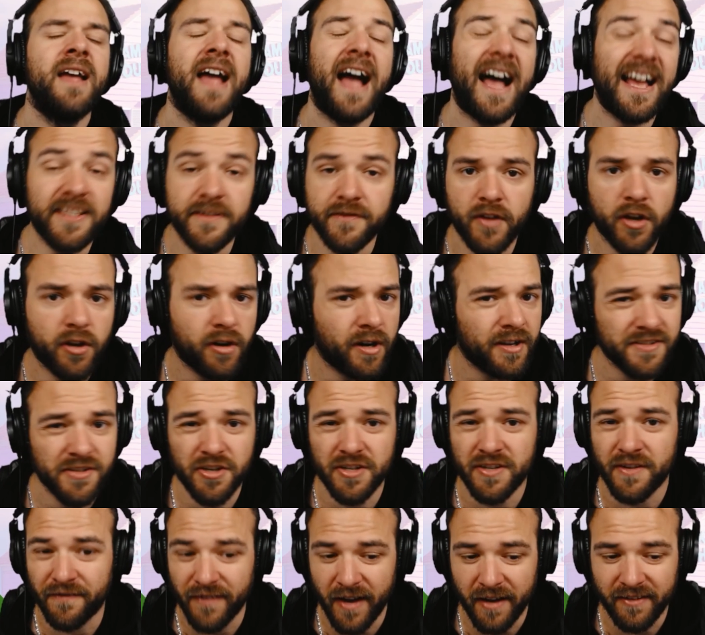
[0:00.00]
As a note, also
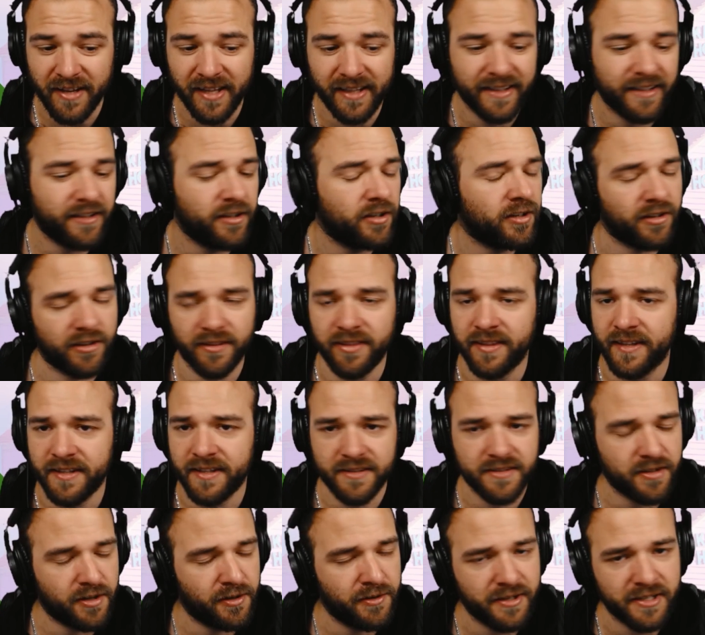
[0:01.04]
just a 5k leader,
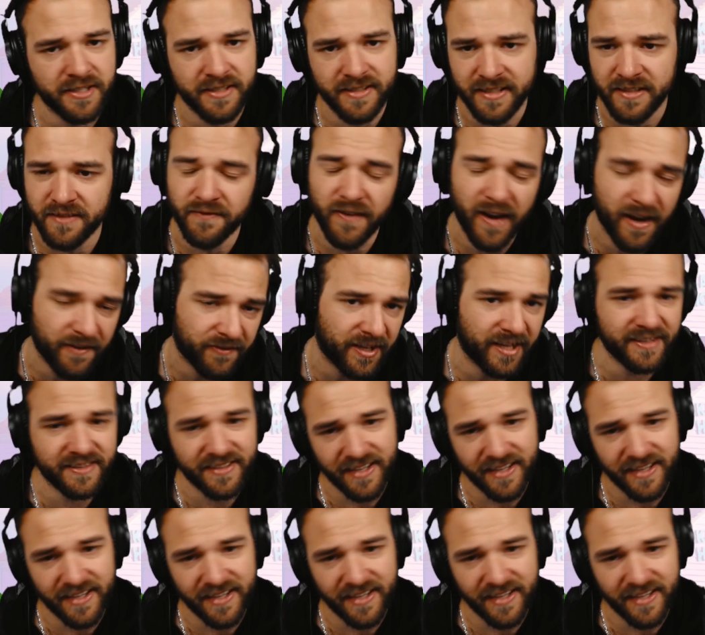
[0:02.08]
Earthlings always this 5k,